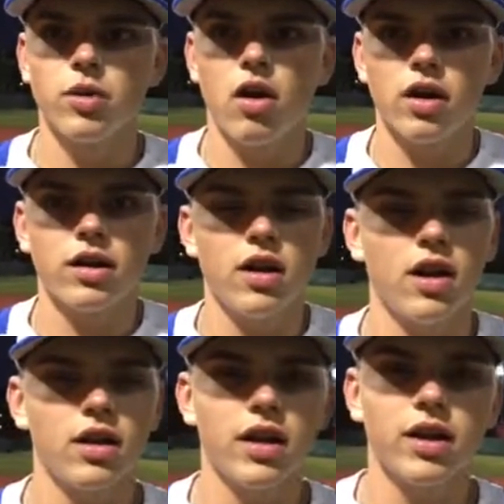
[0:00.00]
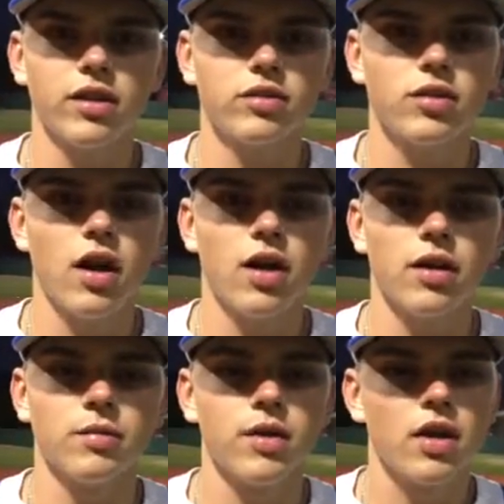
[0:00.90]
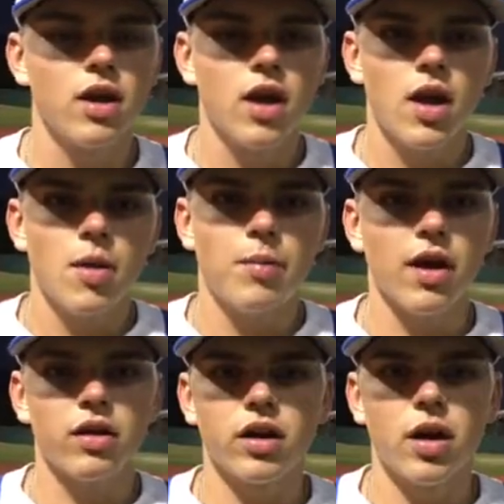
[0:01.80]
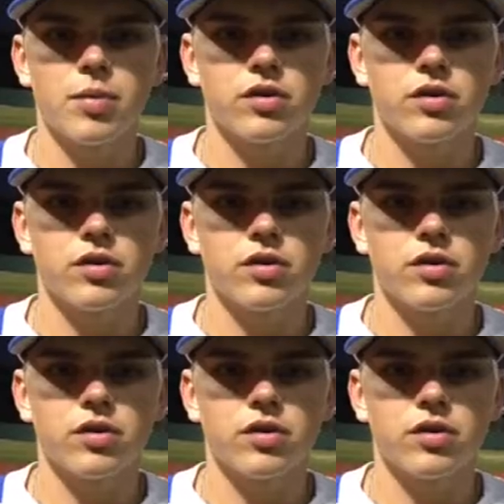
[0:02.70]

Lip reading: We all can barrel it up.